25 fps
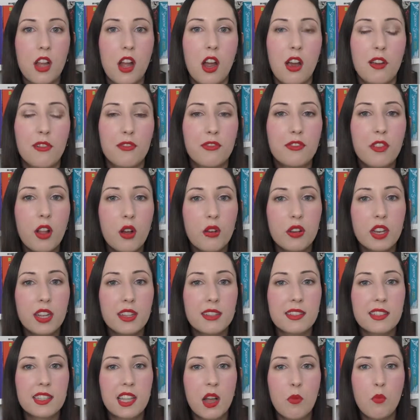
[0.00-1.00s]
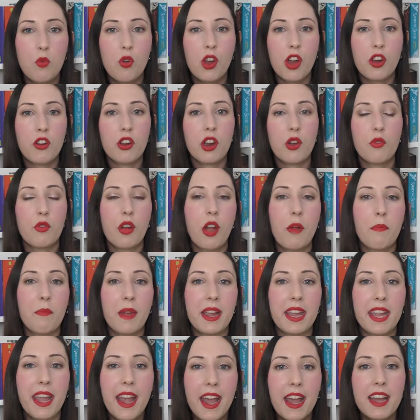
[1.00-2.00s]
are floating somewhere around
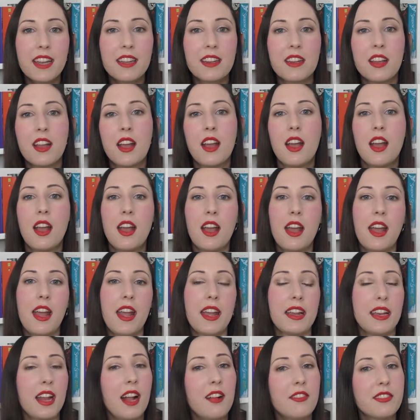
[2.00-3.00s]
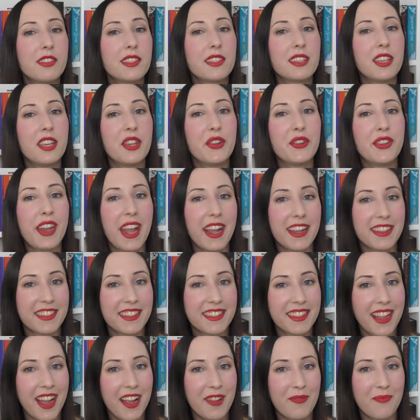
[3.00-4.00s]
my head, and I'll see you next
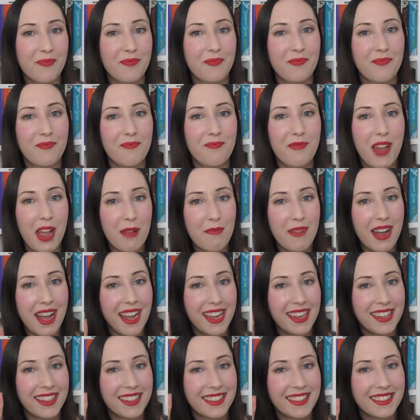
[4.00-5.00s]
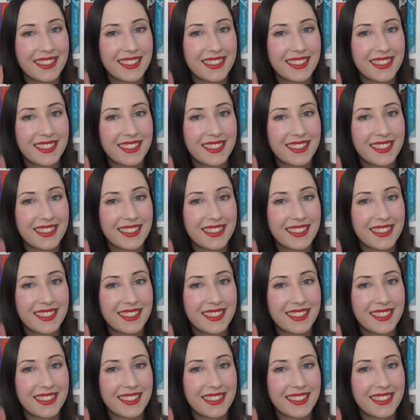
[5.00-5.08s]
time. Bye bye.